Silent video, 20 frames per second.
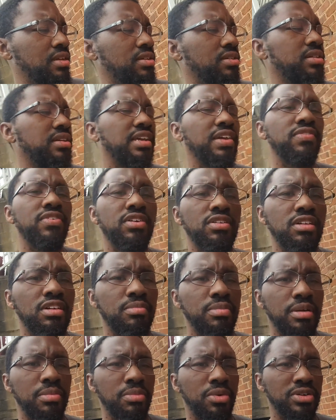Give you a little
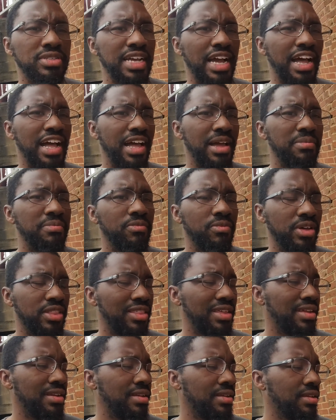bit more time with it,
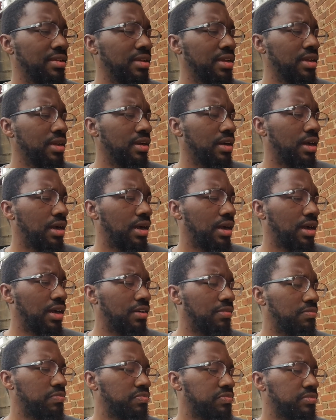
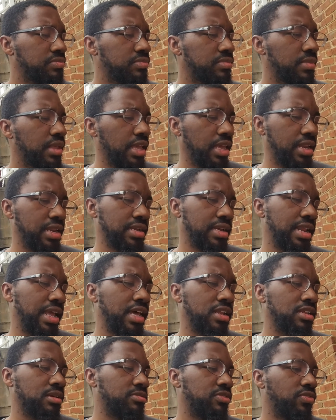and it can handle
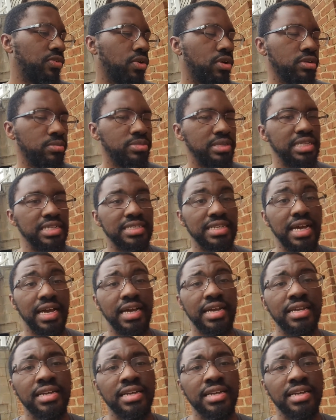up to 400 psi.